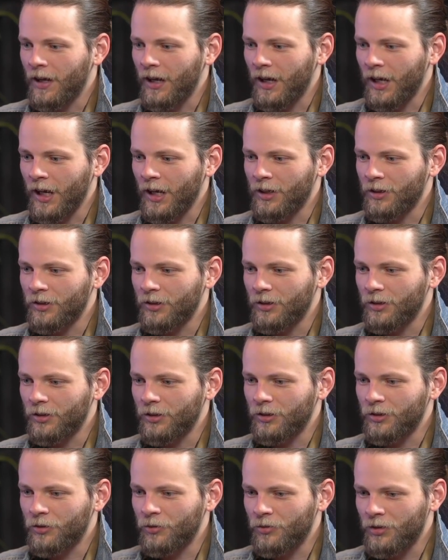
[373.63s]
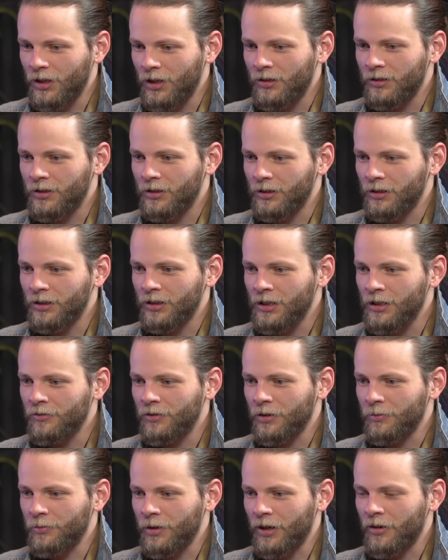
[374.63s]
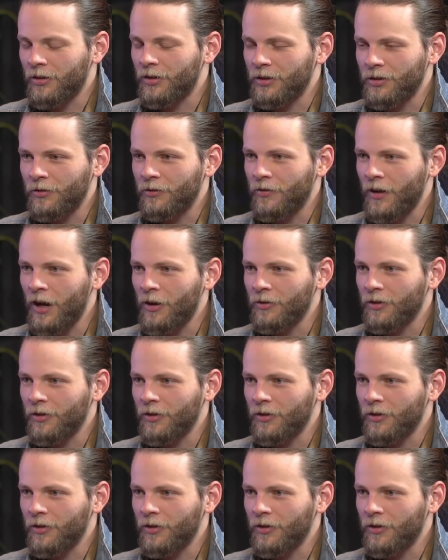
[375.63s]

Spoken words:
And you need to leave it better than you found